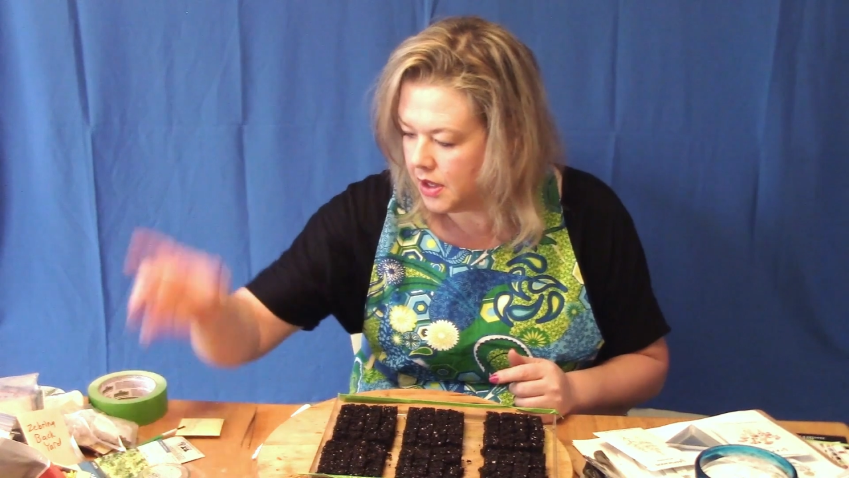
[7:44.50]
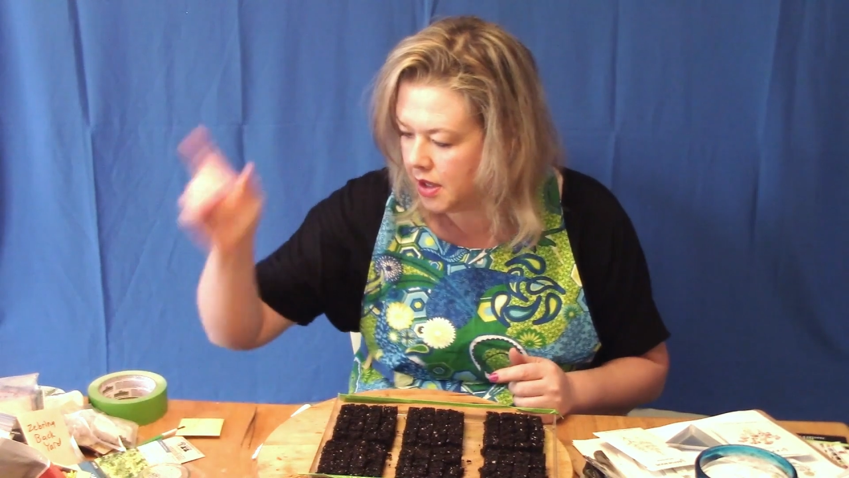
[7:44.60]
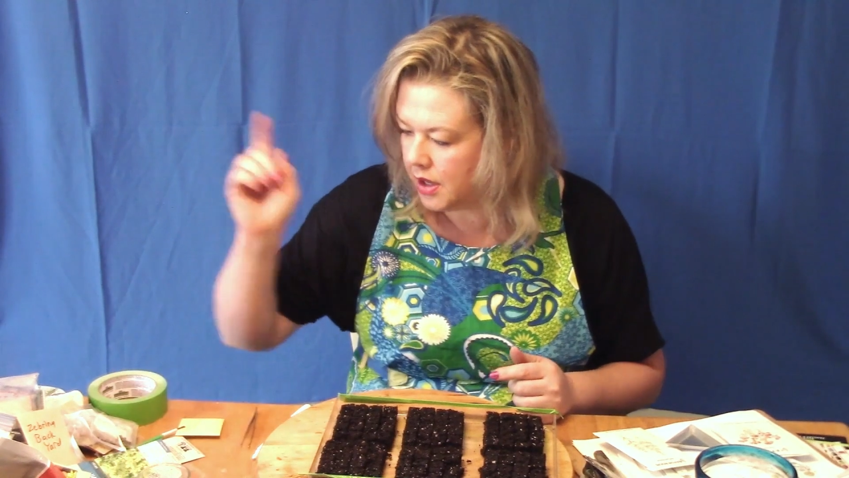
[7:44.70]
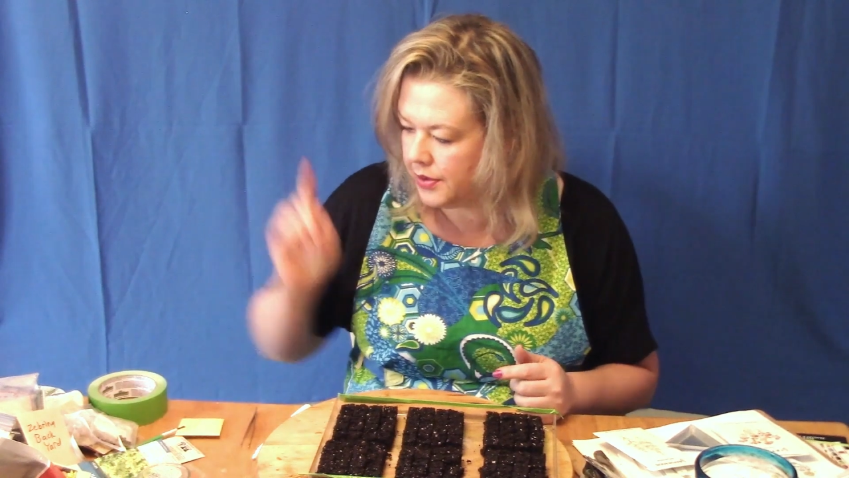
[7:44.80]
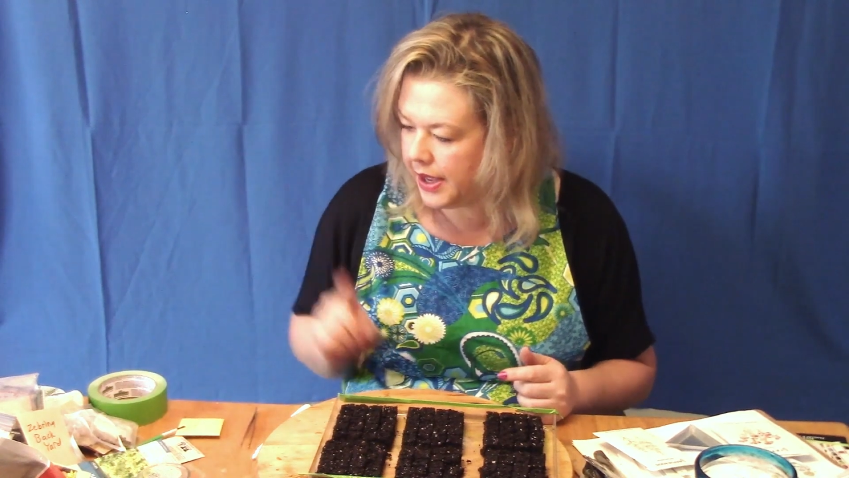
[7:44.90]

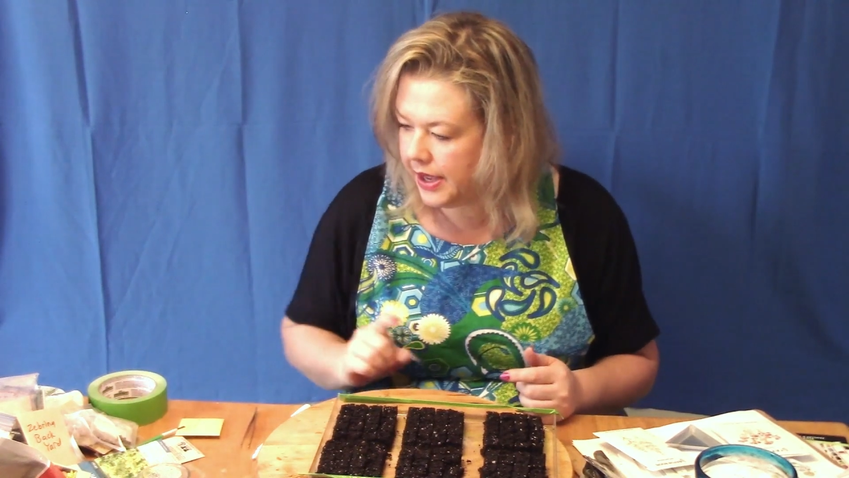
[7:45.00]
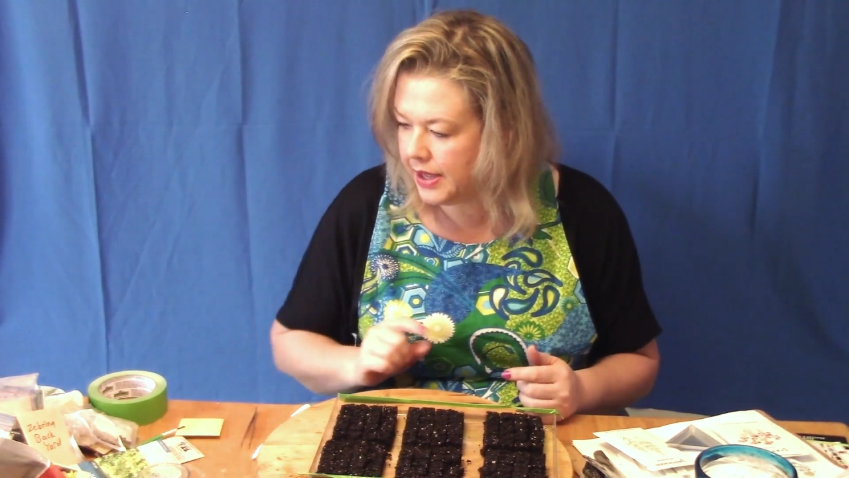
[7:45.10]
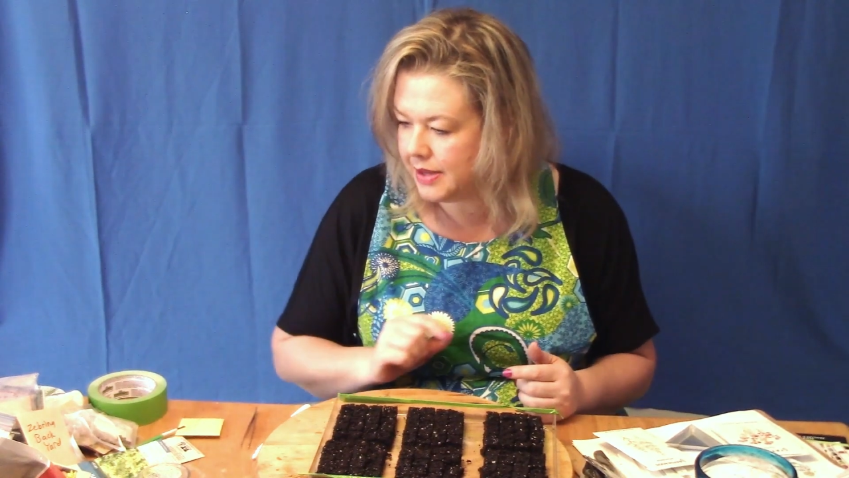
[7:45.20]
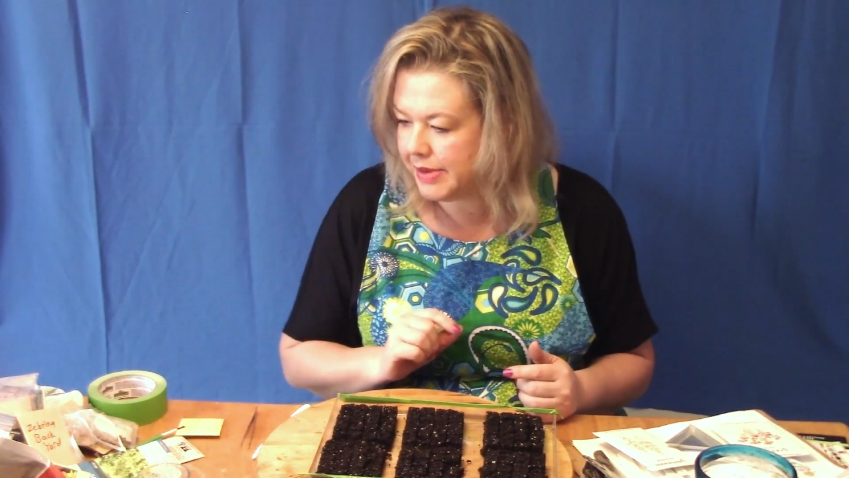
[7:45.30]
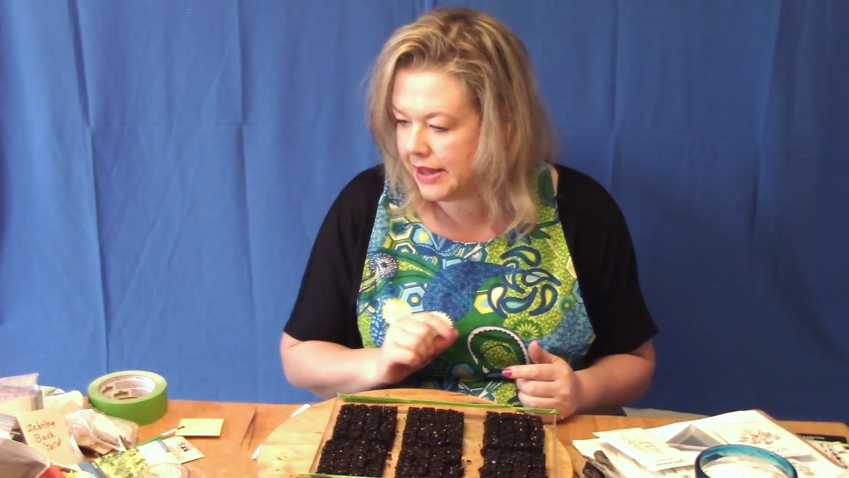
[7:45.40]
Okay,
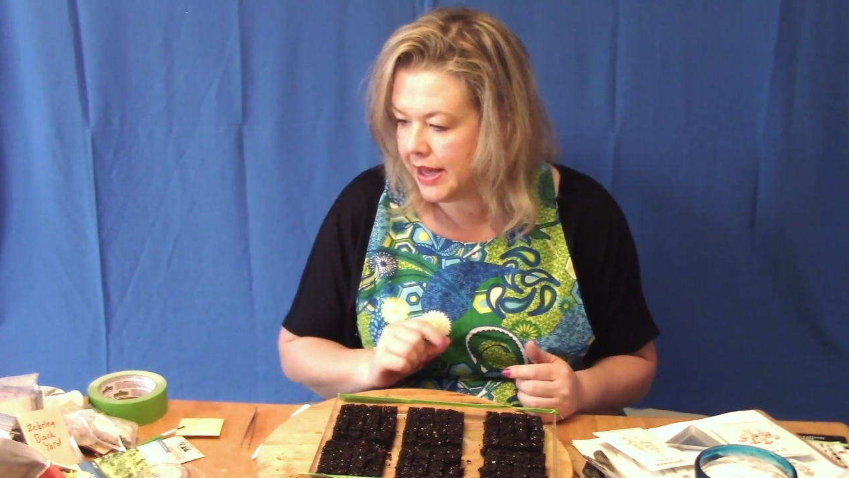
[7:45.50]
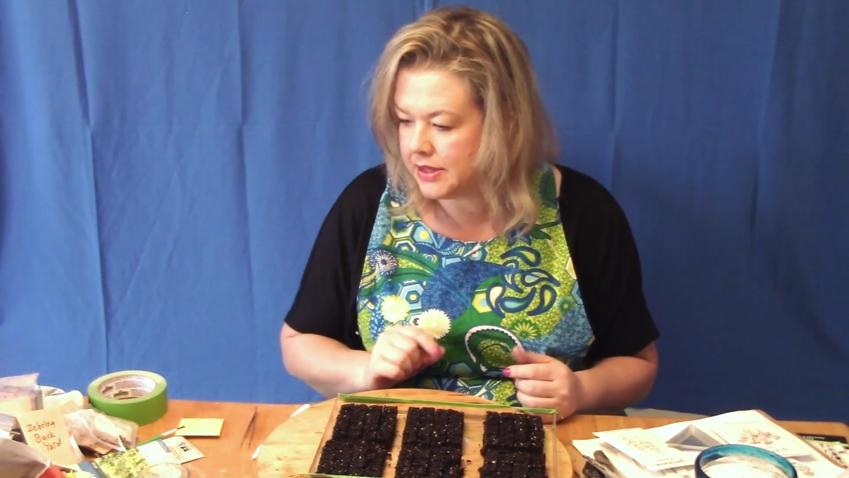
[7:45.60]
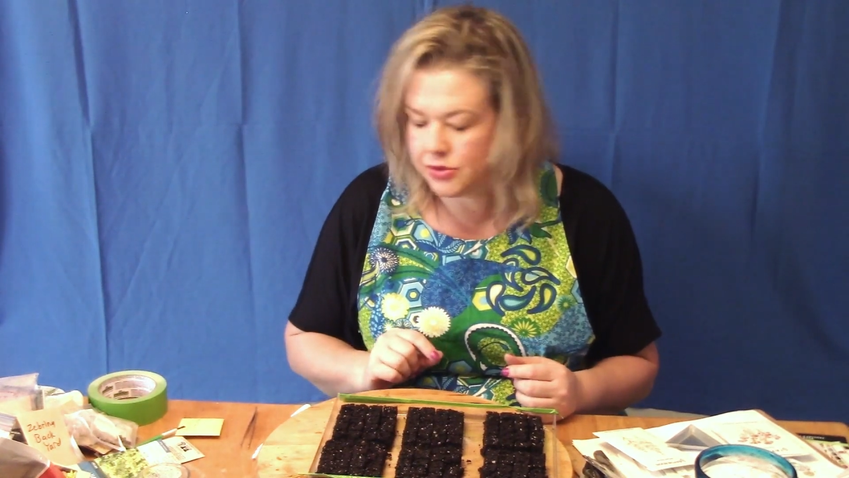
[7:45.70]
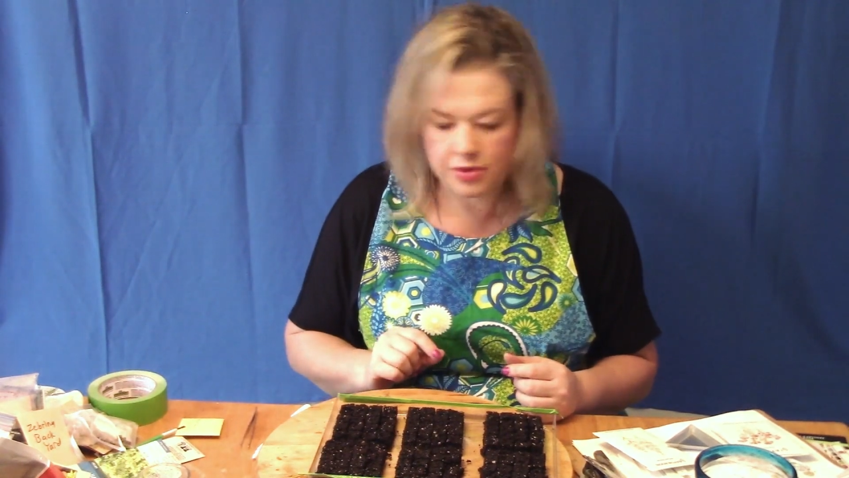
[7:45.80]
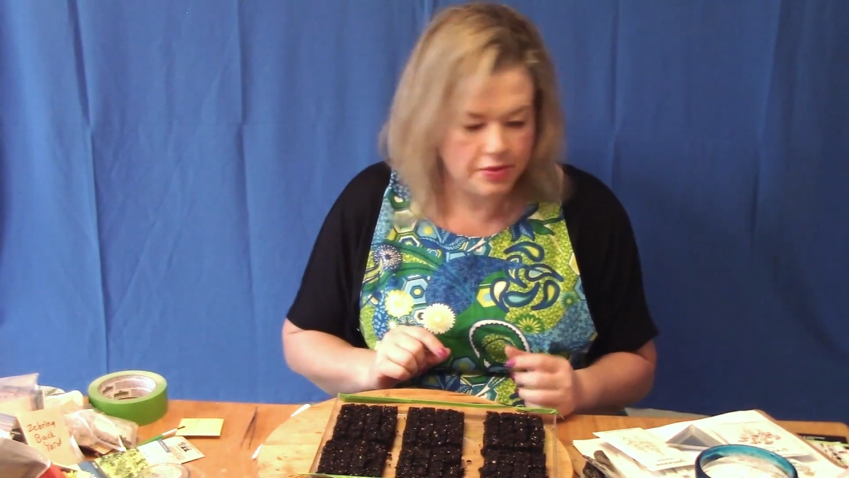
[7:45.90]
and then my
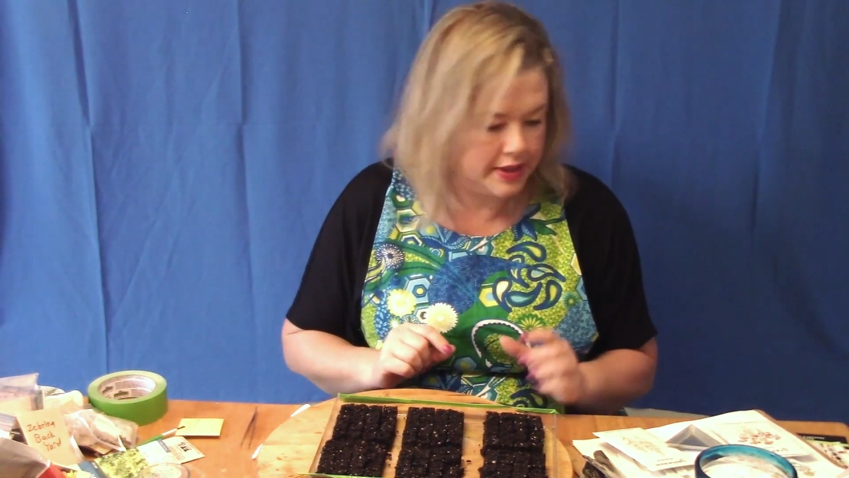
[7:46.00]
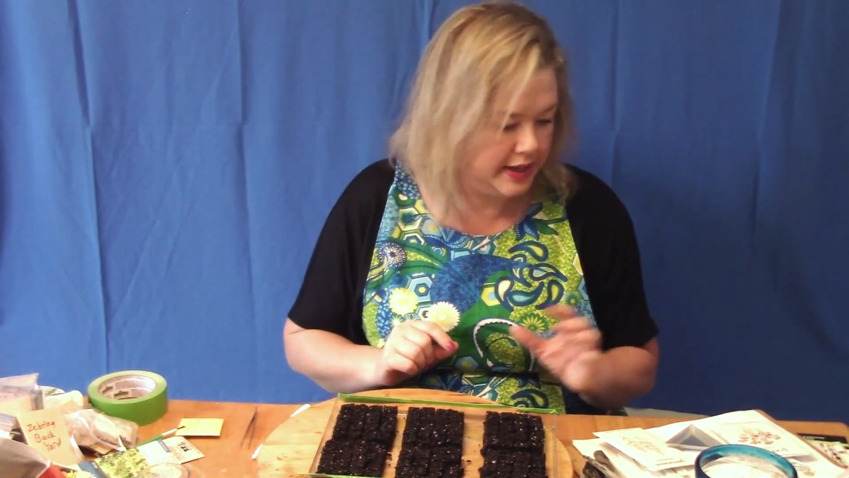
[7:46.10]
last row we're gonna